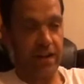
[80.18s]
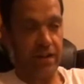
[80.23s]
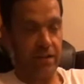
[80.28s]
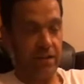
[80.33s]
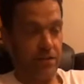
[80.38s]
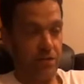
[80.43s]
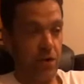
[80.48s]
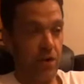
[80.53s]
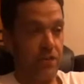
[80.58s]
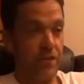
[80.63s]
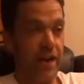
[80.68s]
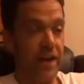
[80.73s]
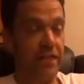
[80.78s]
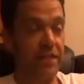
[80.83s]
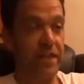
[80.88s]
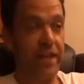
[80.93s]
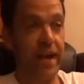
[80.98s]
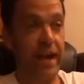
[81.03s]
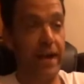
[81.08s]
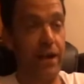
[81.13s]
because
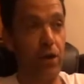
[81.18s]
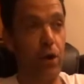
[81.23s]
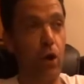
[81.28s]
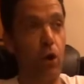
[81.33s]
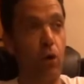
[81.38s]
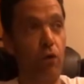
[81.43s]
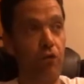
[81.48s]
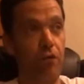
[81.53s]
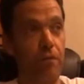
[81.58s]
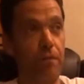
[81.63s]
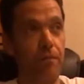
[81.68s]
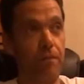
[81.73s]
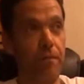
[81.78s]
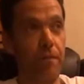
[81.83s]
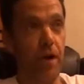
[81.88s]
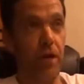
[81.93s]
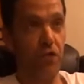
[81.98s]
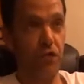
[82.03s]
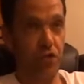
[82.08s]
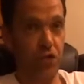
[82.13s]
I know from
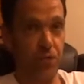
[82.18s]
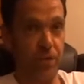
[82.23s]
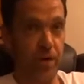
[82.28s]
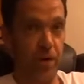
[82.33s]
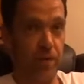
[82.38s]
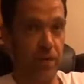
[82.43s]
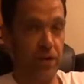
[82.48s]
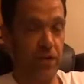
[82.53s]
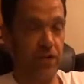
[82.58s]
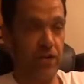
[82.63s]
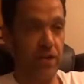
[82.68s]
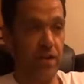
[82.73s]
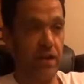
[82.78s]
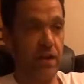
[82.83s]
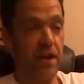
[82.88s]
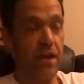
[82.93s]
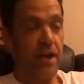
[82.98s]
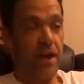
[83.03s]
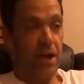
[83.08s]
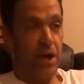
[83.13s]
other experiments that
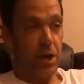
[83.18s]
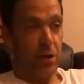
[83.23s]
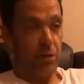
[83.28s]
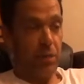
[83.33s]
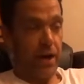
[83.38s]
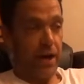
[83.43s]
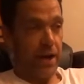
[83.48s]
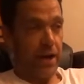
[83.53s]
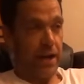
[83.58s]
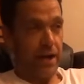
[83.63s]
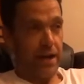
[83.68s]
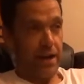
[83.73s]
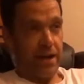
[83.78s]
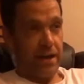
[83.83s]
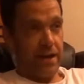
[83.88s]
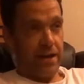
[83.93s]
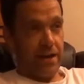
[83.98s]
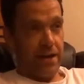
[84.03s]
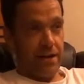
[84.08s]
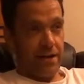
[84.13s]
by
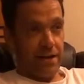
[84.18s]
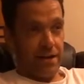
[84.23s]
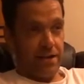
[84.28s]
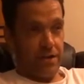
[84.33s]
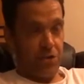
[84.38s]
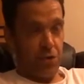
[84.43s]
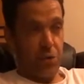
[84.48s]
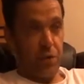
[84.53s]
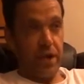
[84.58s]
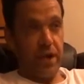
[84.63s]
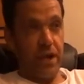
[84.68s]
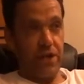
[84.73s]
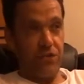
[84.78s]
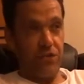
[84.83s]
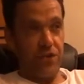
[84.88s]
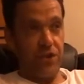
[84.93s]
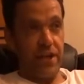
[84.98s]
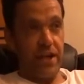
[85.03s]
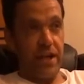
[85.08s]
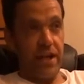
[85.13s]
doing it
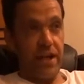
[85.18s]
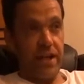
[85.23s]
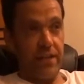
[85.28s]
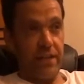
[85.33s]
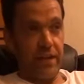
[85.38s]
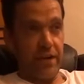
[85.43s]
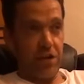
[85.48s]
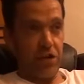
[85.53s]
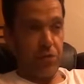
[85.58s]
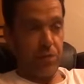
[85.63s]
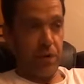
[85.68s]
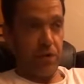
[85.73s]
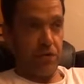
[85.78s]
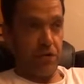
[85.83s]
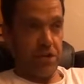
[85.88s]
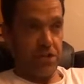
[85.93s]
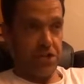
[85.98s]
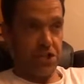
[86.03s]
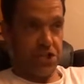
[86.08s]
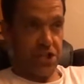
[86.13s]
every day, the
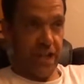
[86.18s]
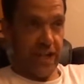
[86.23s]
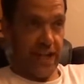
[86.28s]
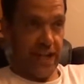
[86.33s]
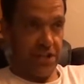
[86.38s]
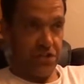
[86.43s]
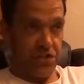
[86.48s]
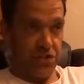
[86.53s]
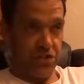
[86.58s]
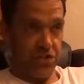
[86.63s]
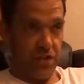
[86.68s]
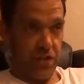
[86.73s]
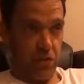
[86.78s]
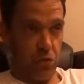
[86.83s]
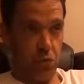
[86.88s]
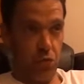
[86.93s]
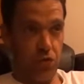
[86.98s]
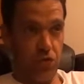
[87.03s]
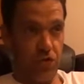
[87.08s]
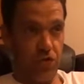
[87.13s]
experience changes, it
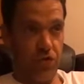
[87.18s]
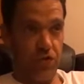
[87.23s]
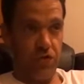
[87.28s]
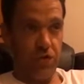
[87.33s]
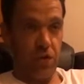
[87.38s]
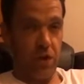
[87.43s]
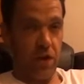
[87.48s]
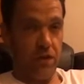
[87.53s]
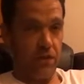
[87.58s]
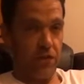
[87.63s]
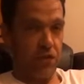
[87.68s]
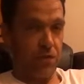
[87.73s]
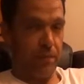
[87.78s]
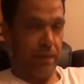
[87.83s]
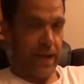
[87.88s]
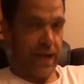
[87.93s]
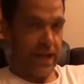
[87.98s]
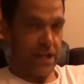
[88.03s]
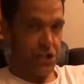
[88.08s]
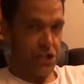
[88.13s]
loses a lot of its
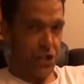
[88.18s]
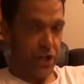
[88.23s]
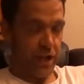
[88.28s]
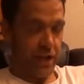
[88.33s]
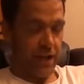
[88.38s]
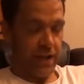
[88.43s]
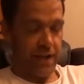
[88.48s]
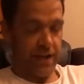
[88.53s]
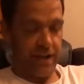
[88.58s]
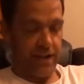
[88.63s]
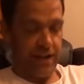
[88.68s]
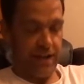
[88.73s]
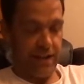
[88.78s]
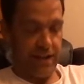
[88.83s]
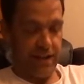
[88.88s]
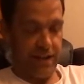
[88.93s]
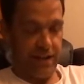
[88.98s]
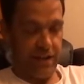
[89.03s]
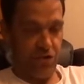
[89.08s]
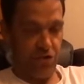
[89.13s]
magic,
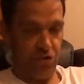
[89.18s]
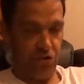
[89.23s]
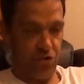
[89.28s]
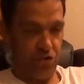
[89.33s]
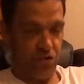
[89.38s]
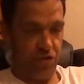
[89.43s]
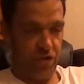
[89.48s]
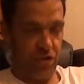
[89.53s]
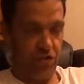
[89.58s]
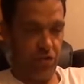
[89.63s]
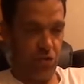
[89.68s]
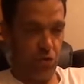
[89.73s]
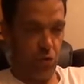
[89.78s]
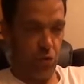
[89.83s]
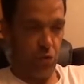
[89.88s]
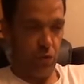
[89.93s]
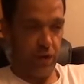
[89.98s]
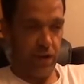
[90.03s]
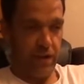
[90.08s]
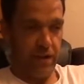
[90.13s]
and it turns
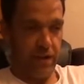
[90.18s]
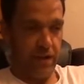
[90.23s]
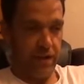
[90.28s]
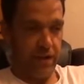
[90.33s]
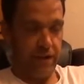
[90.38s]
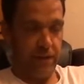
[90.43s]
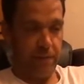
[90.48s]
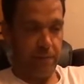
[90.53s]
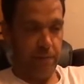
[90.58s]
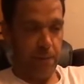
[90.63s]
into a...